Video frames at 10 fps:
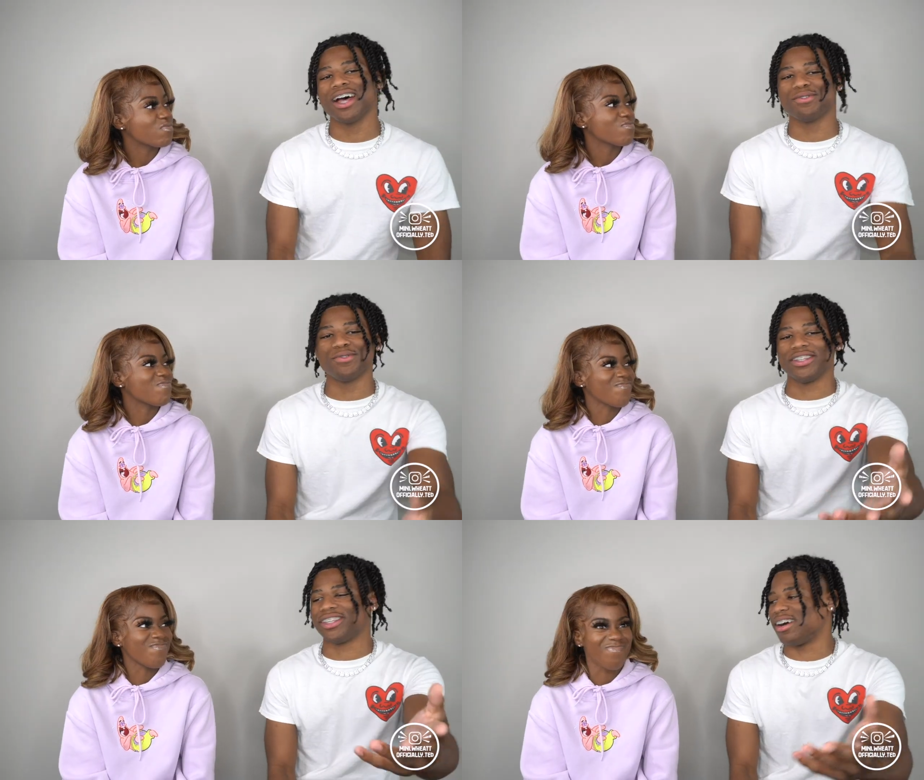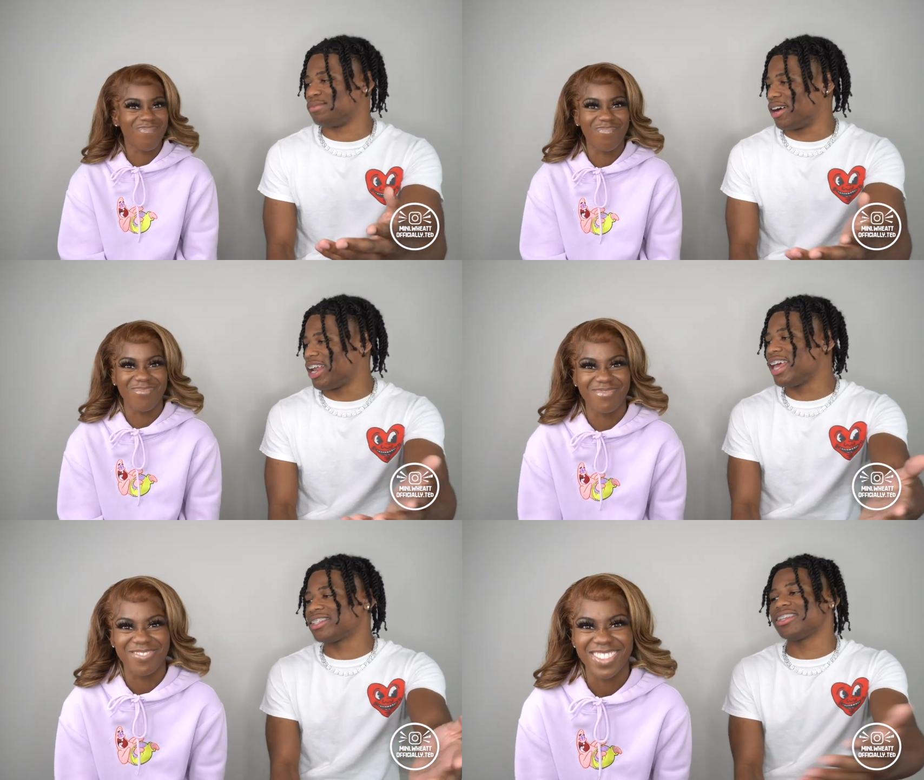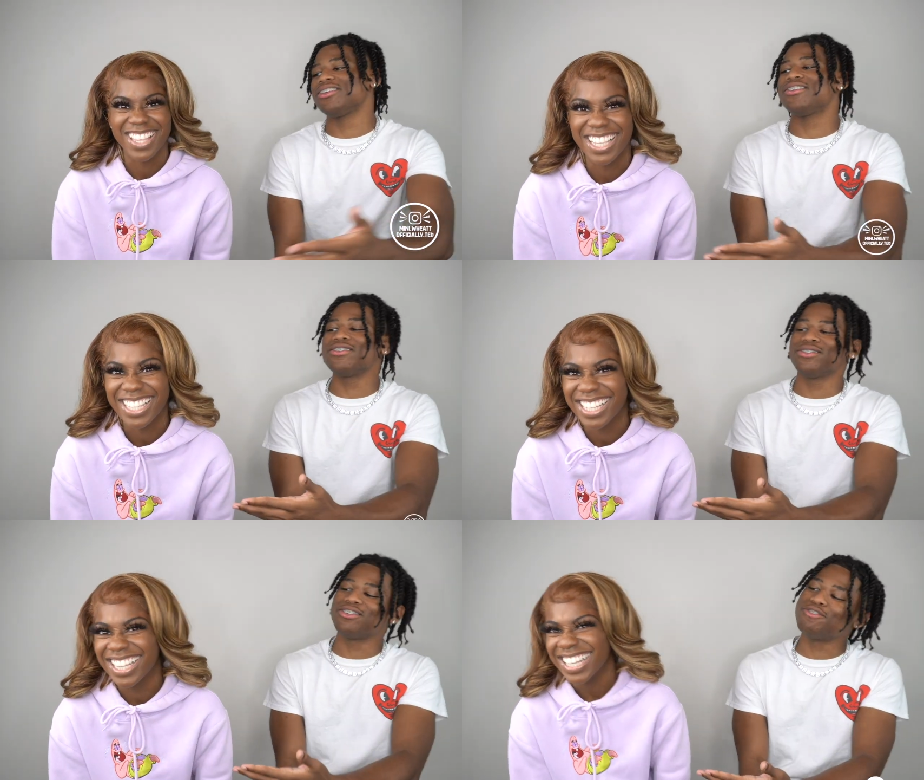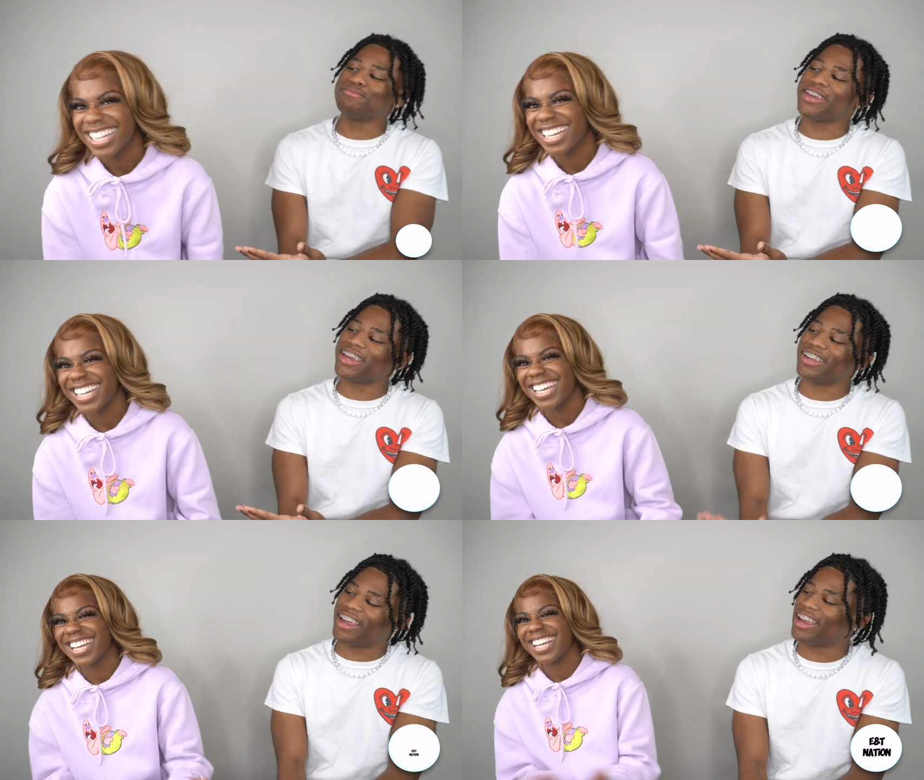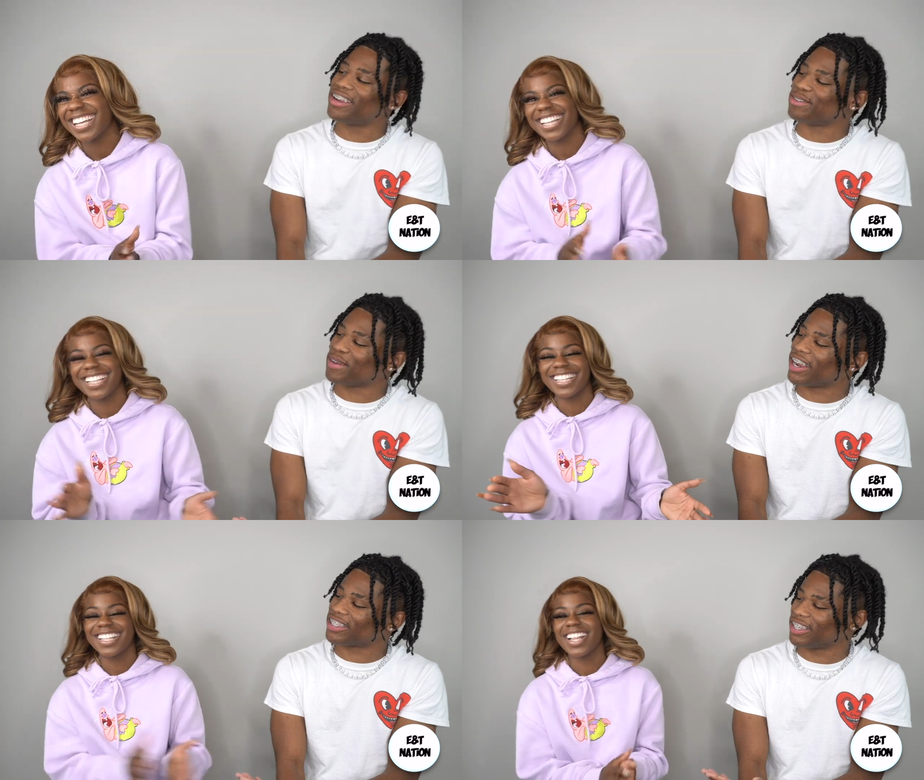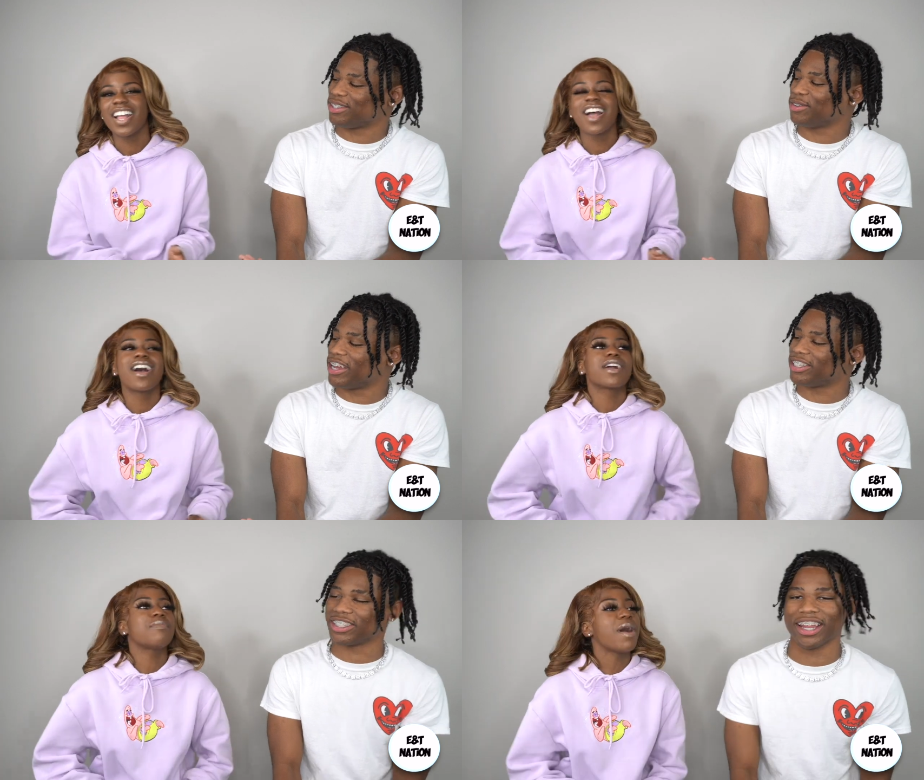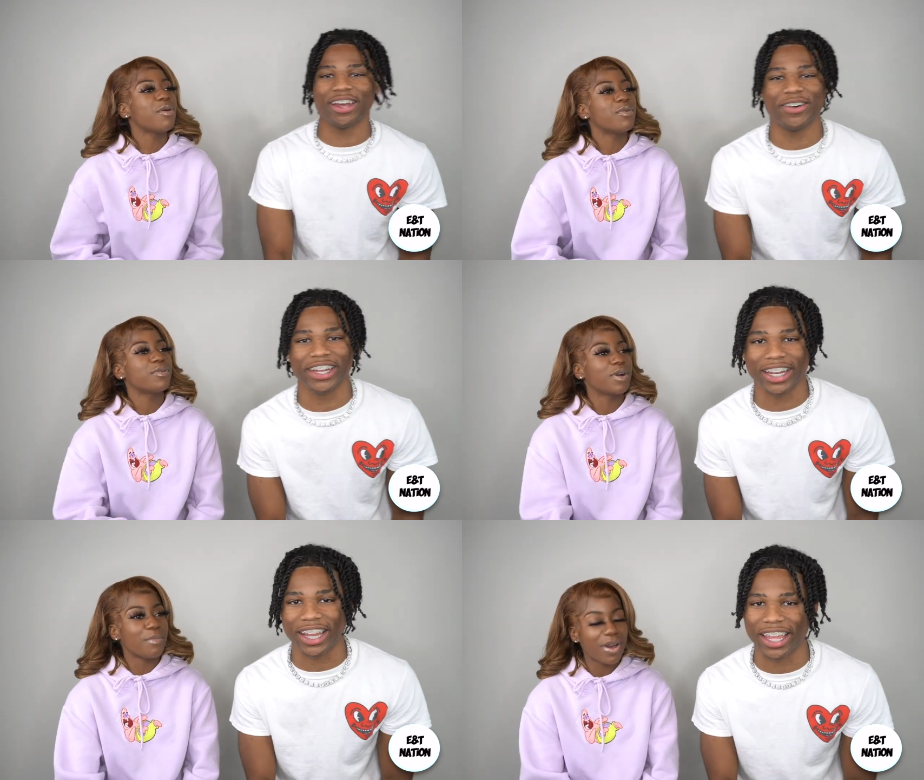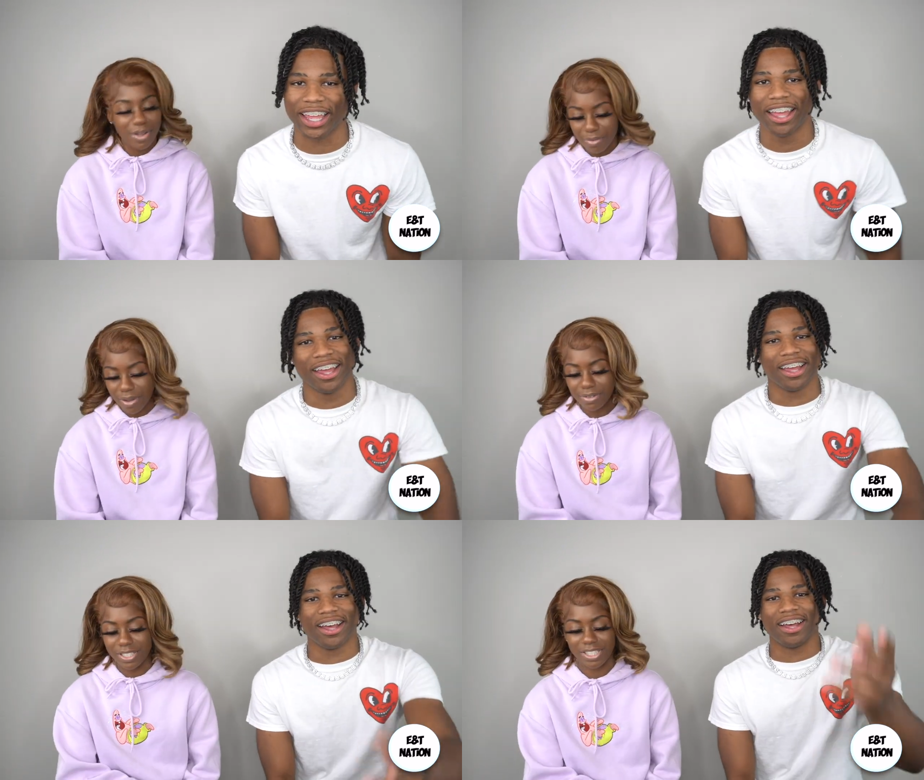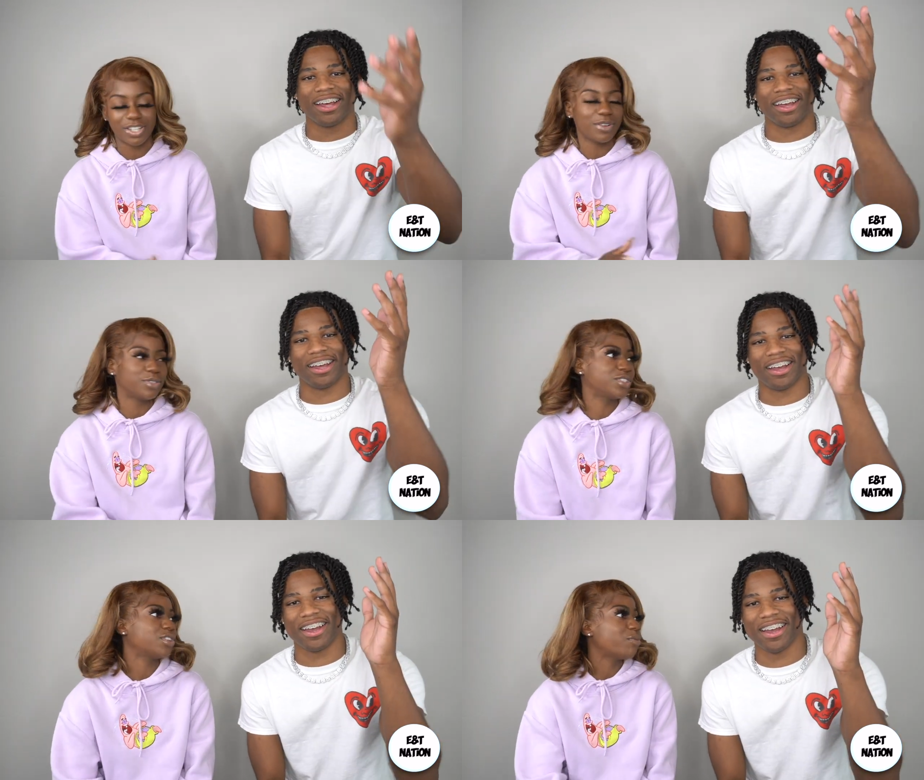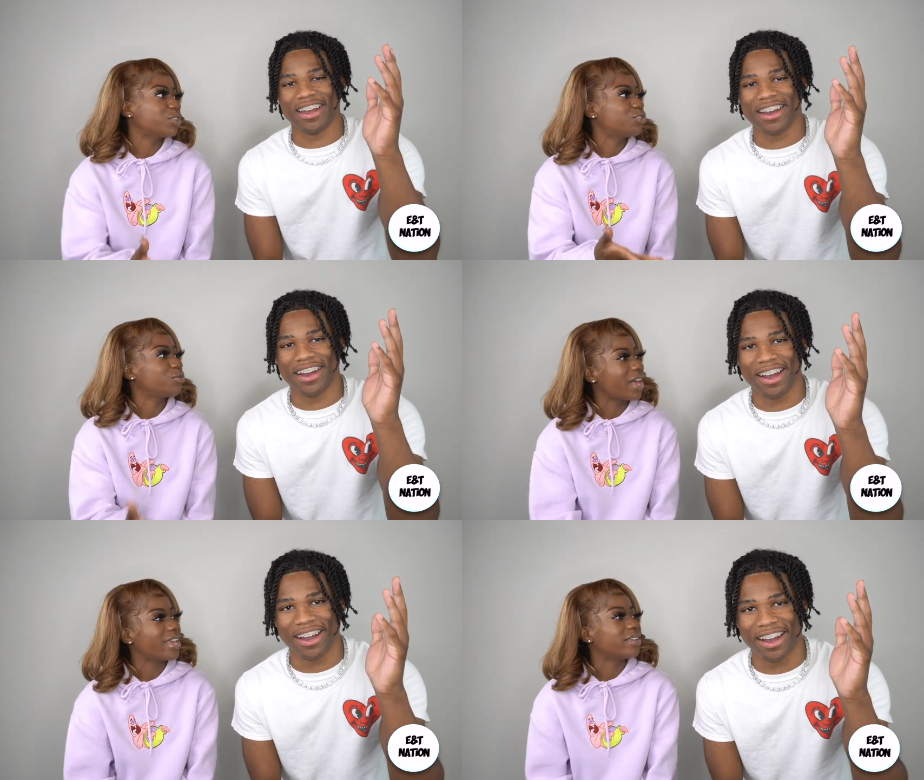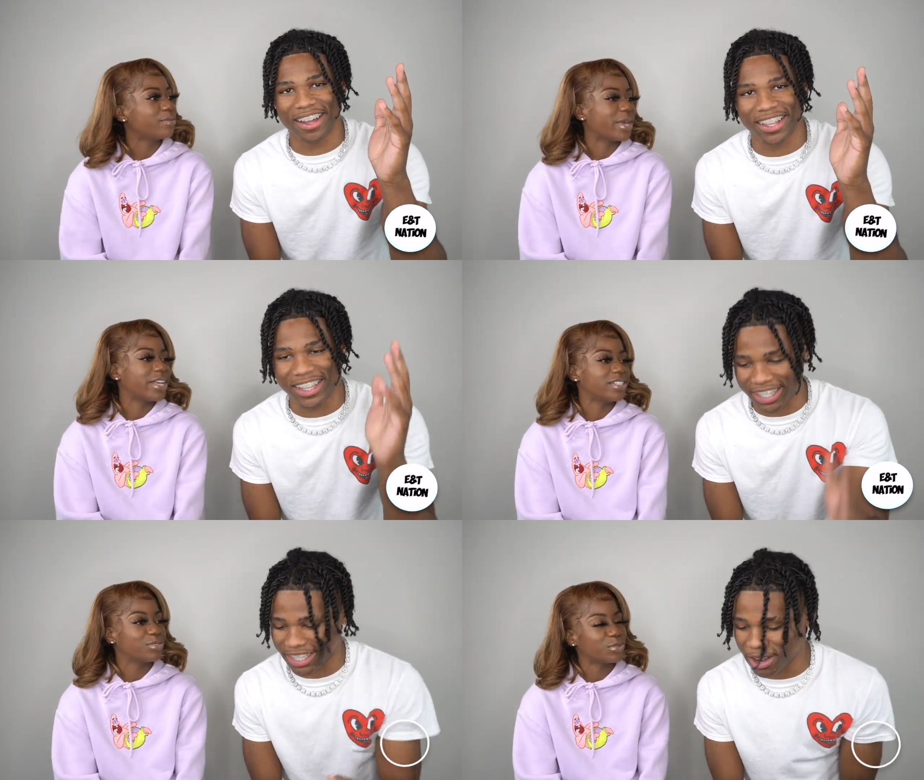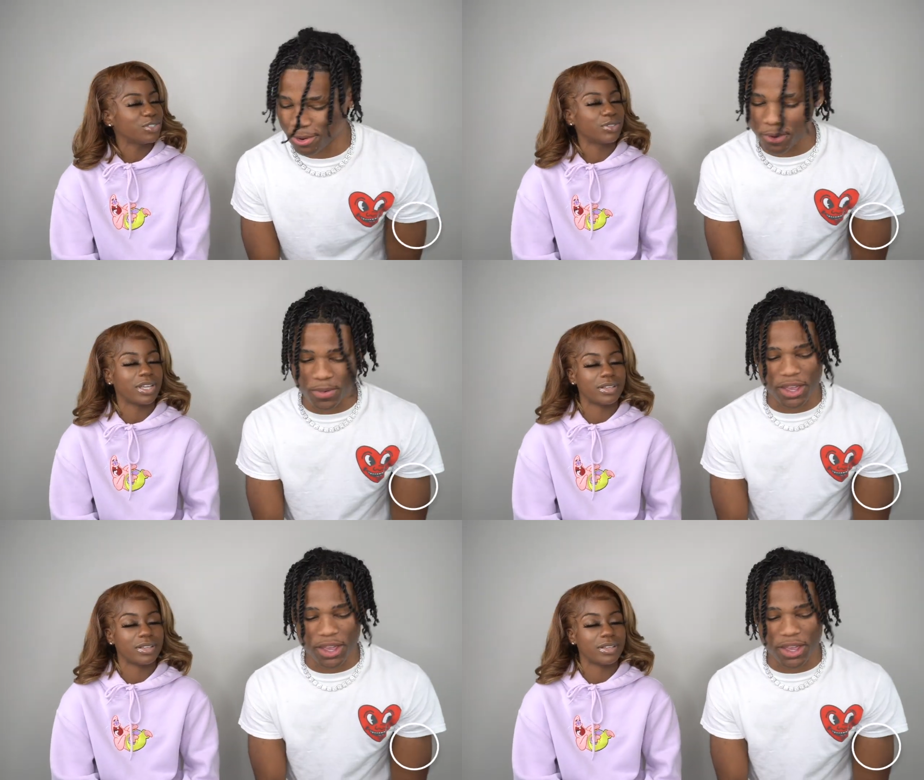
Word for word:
Speaker 1: not what we talking about. Hey, so you you being negative about the situation. Come on, come on, come
Speaker 2: on, Just turn, just what you like, man. Just so what, what